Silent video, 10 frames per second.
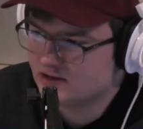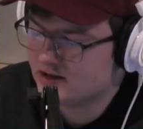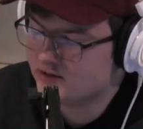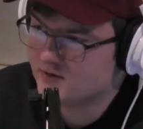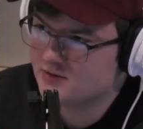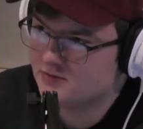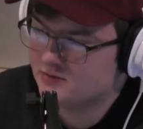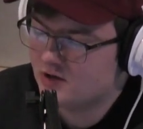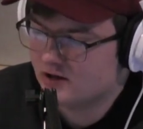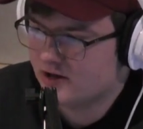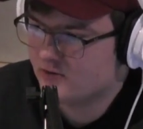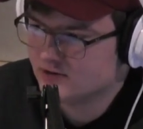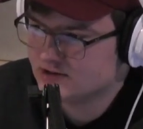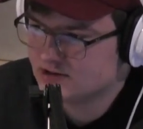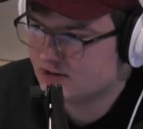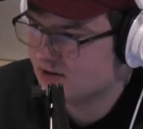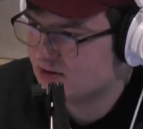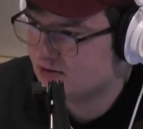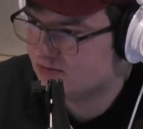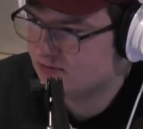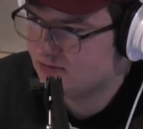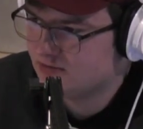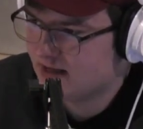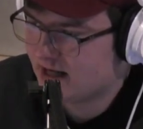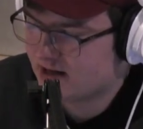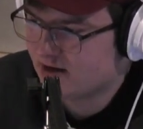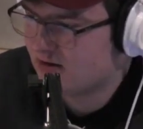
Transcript: I know the online courses are that kind